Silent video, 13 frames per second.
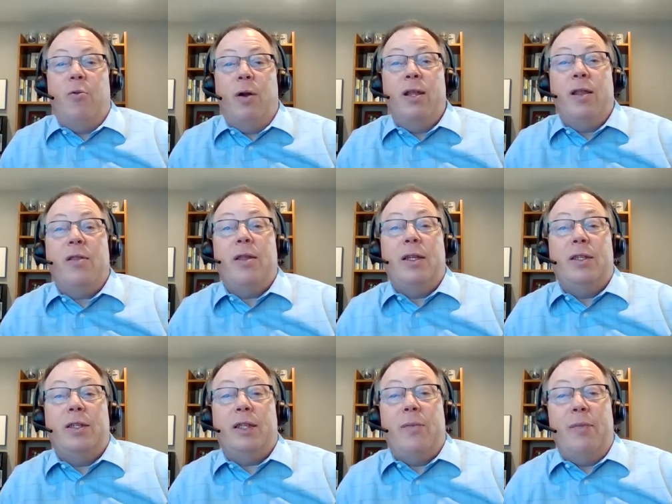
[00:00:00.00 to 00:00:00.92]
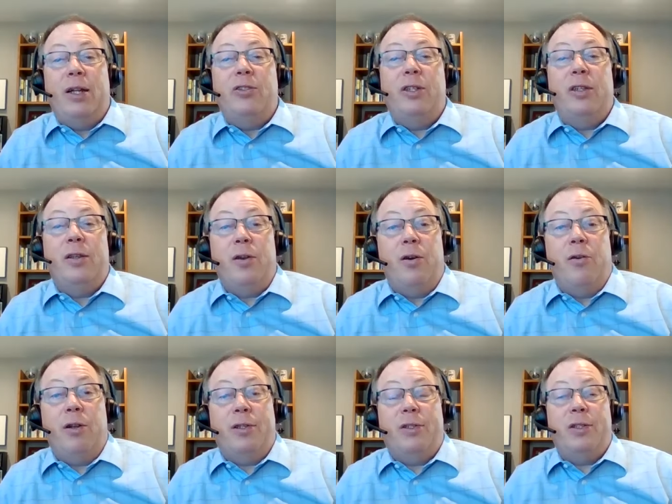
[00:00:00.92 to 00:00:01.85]
One of the things that they mentioned in the
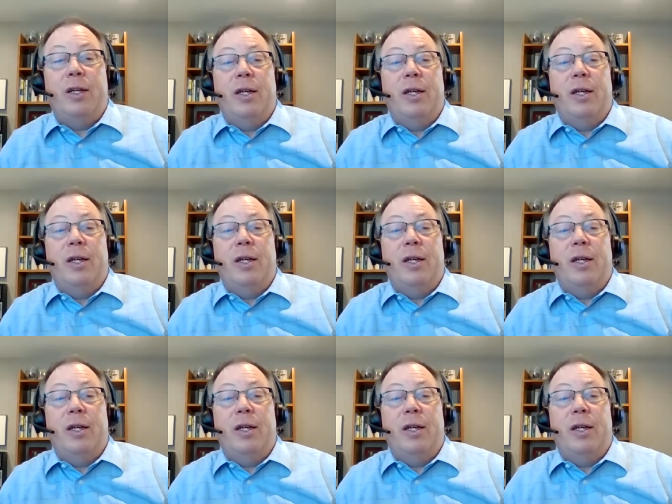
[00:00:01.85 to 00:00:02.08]
notice,